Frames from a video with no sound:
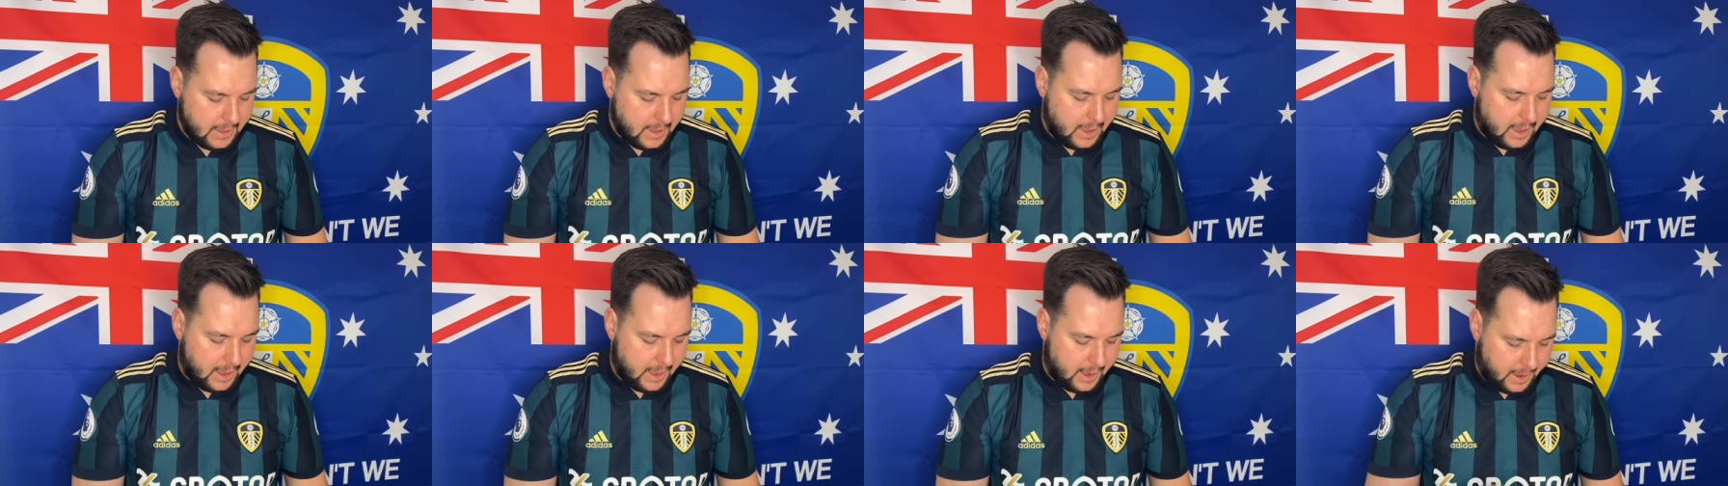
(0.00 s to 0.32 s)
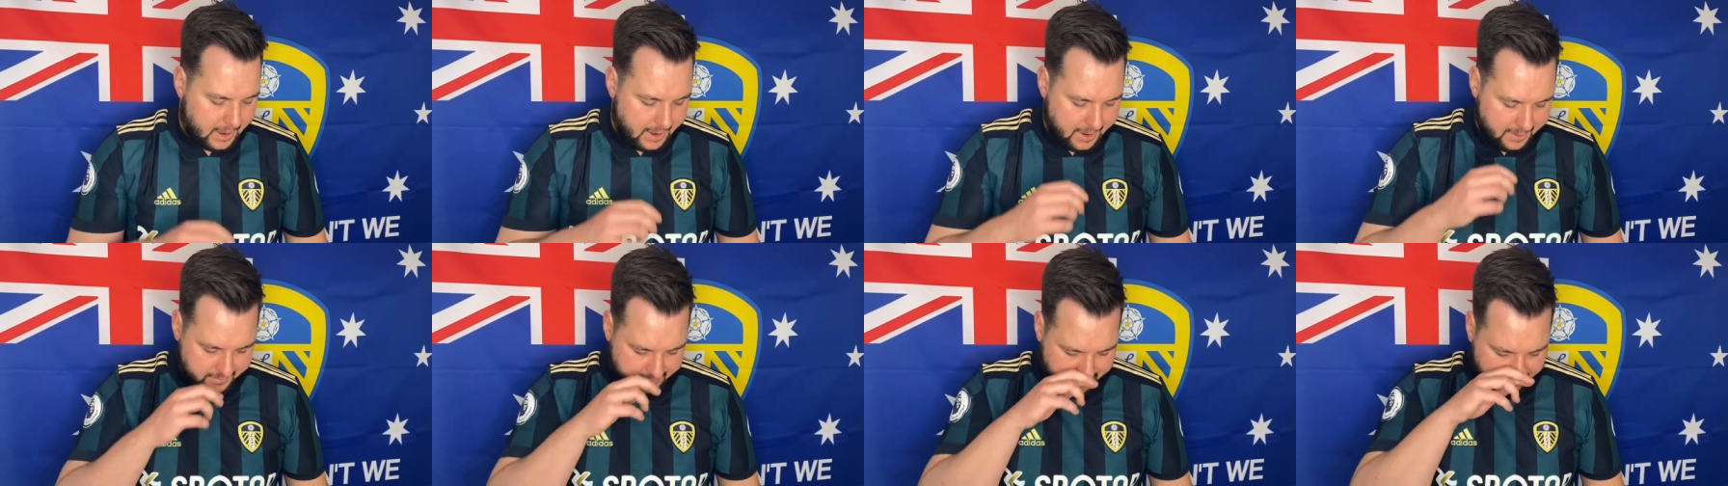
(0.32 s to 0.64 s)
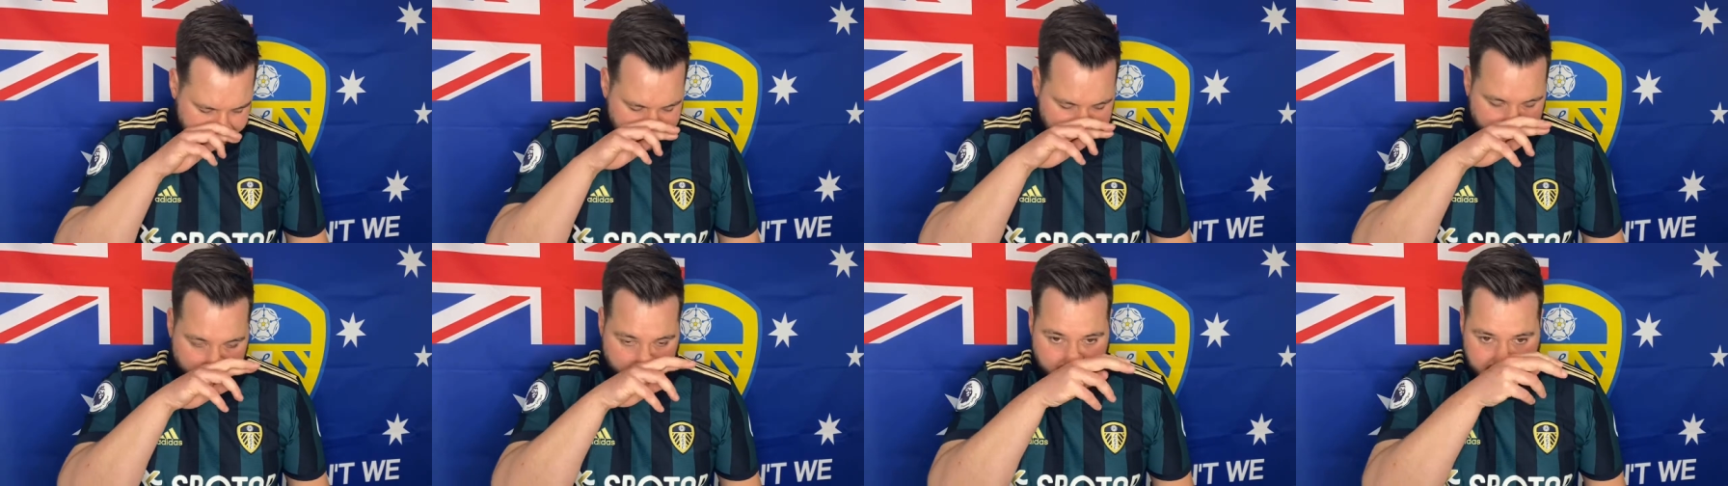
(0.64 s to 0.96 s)

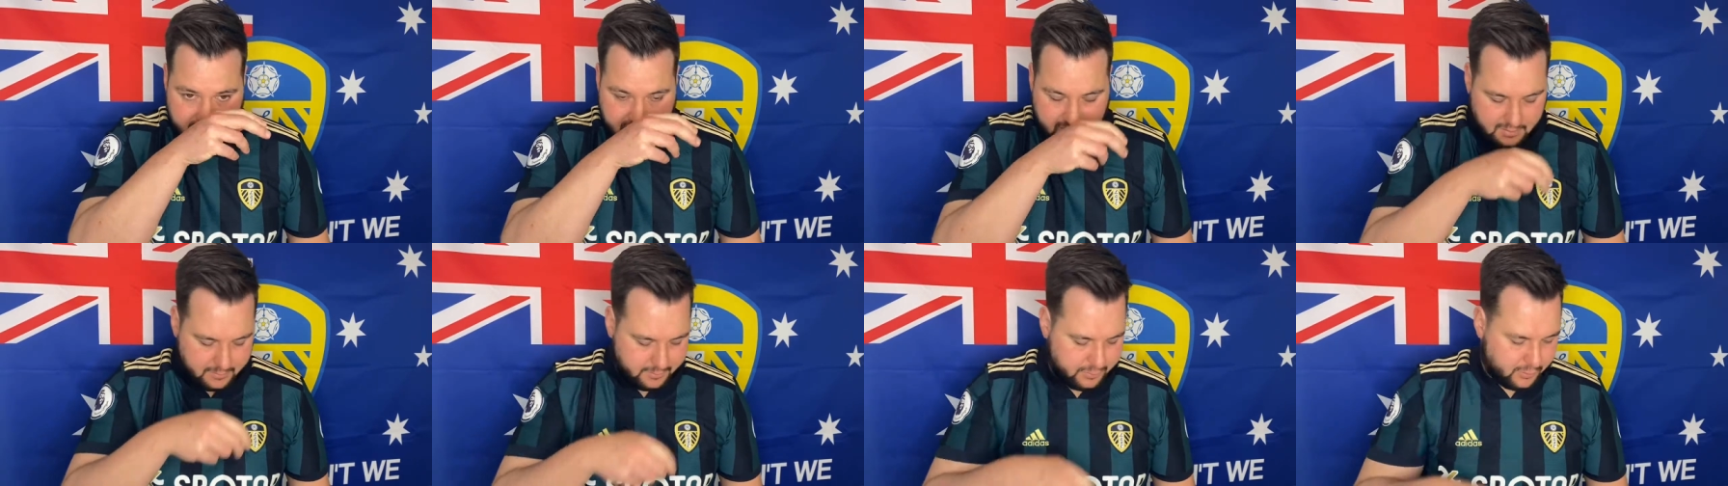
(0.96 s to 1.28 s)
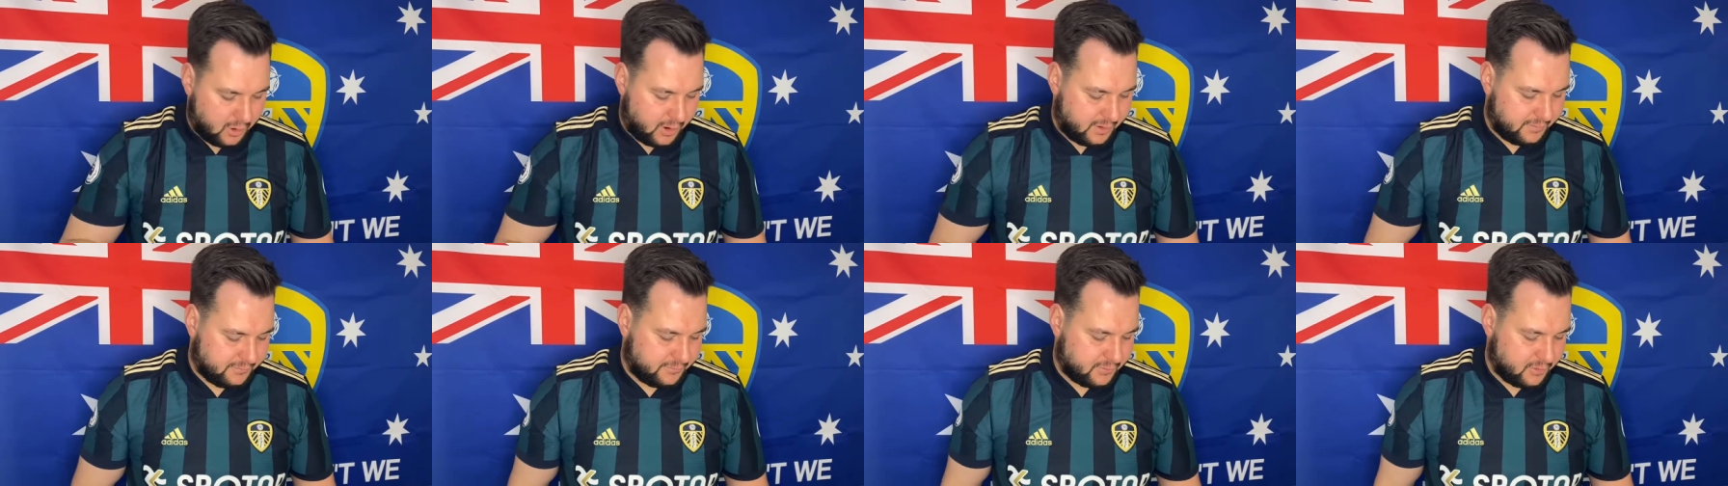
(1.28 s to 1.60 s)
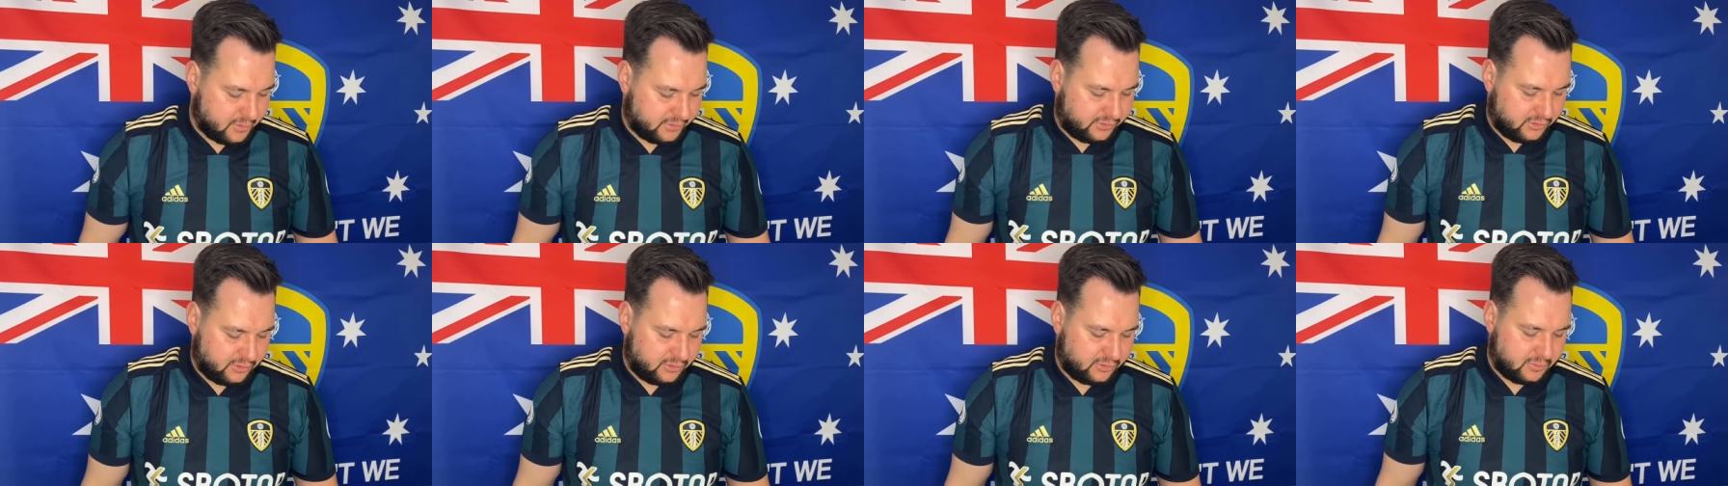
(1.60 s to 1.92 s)
Brighton
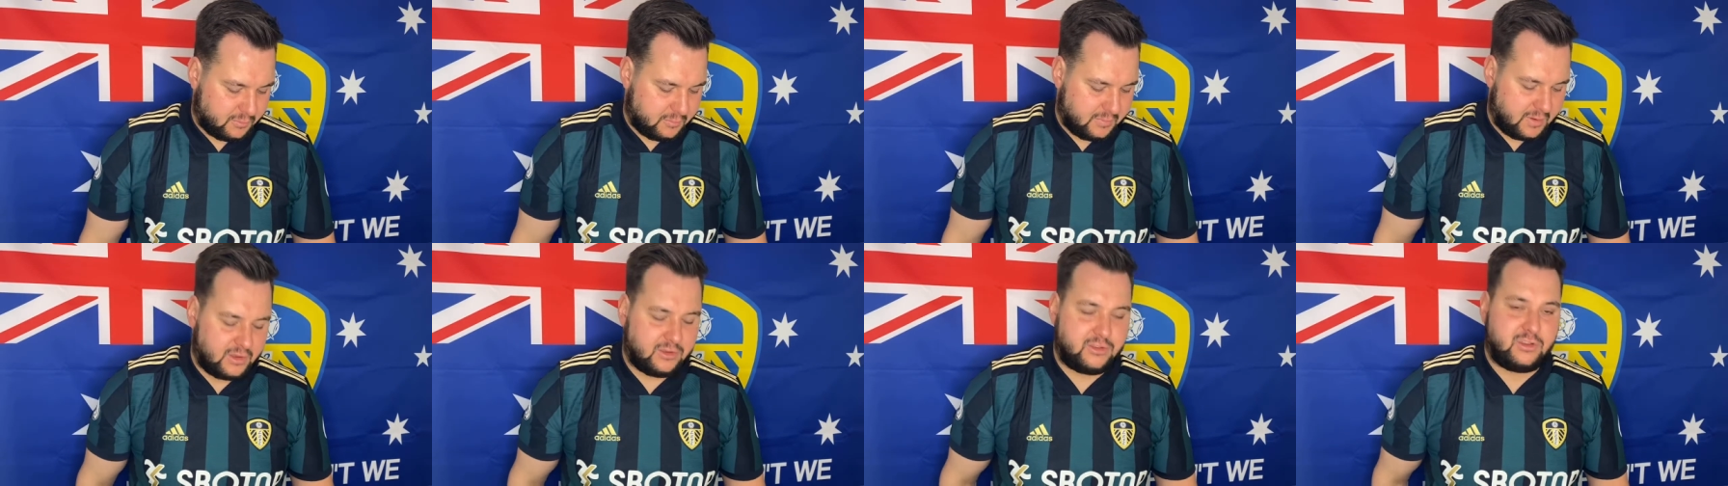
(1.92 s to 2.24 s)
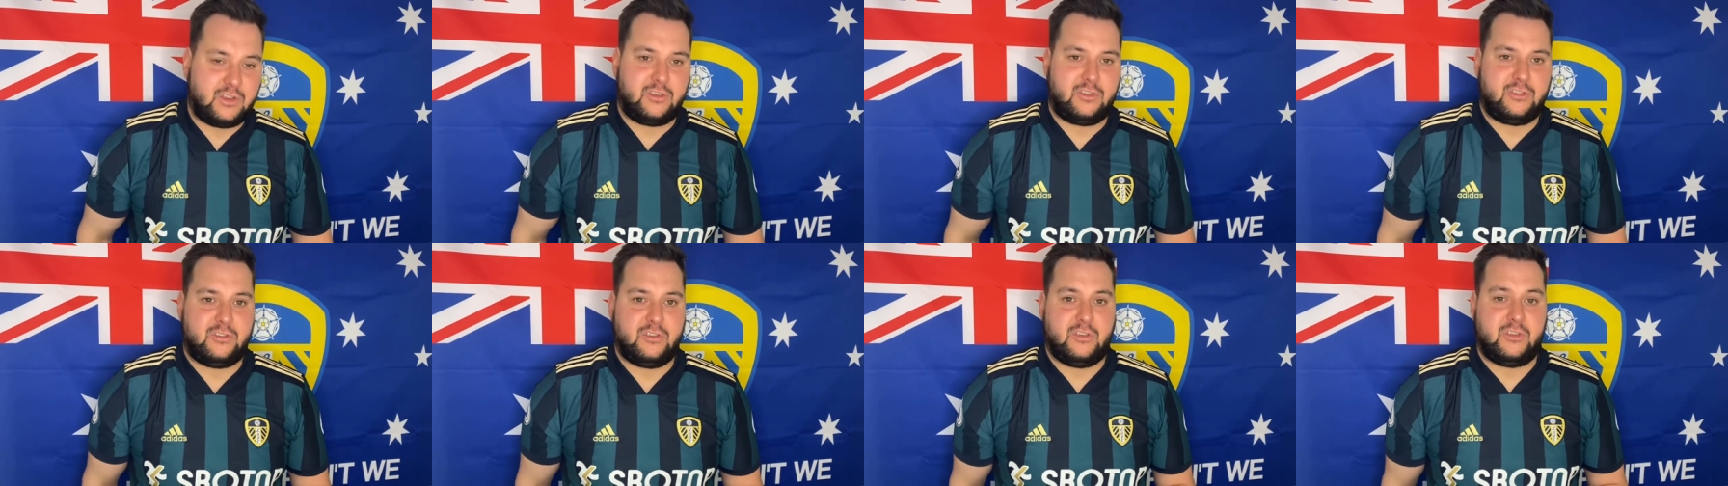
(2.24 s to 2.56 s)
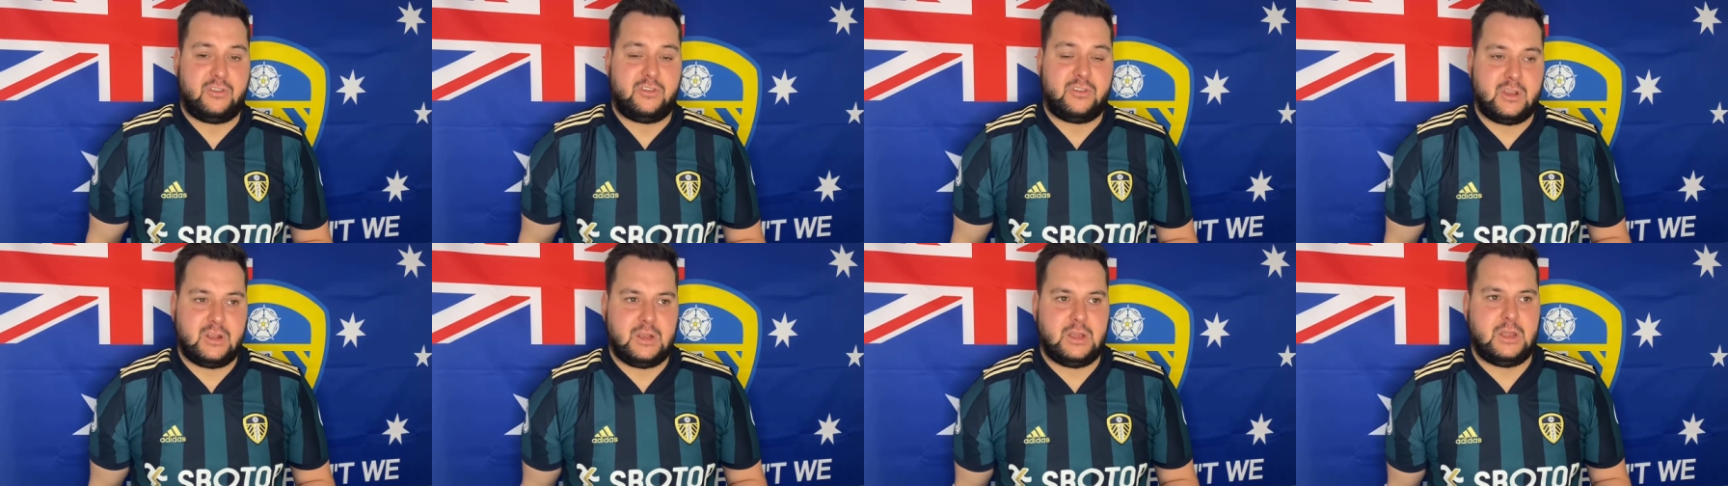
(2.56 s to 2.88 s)
versus Manchester
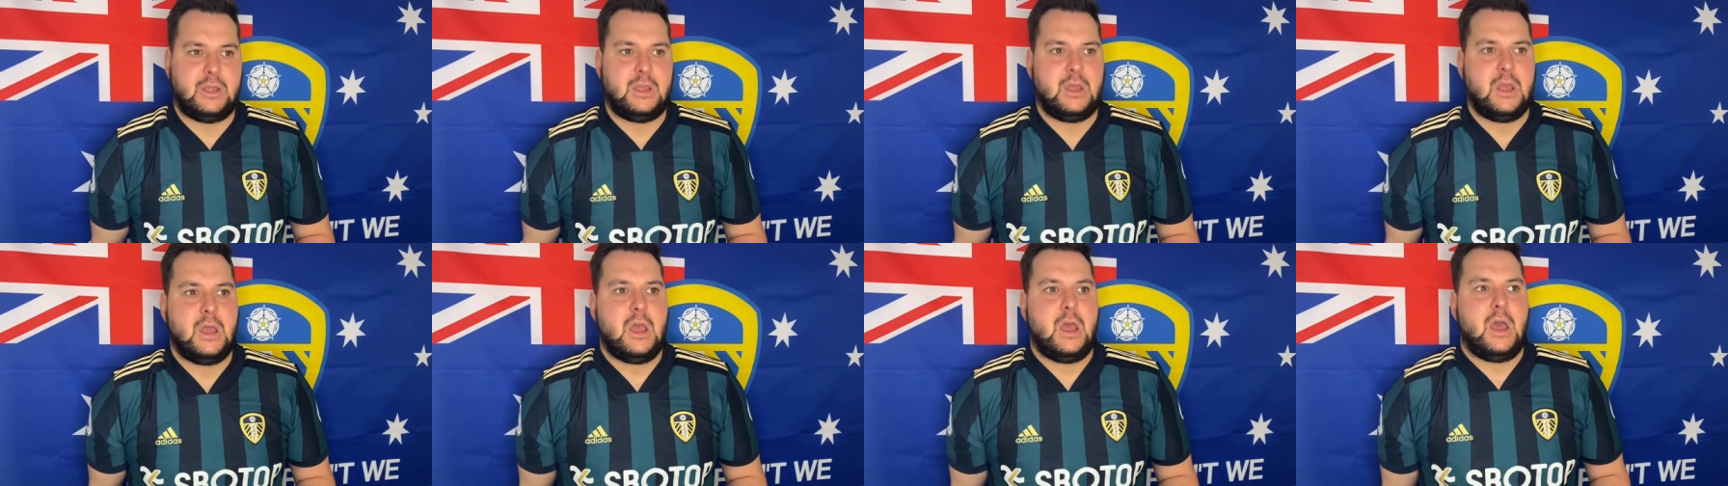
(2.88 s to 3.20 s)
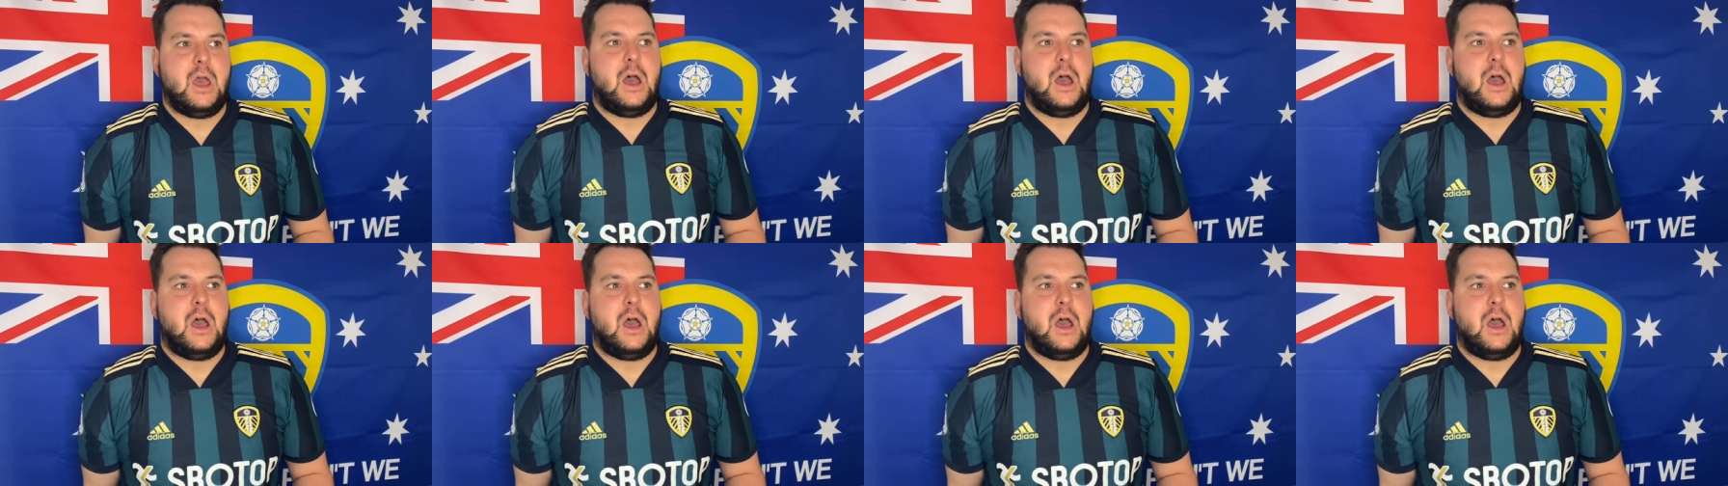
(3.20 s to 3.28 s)
City.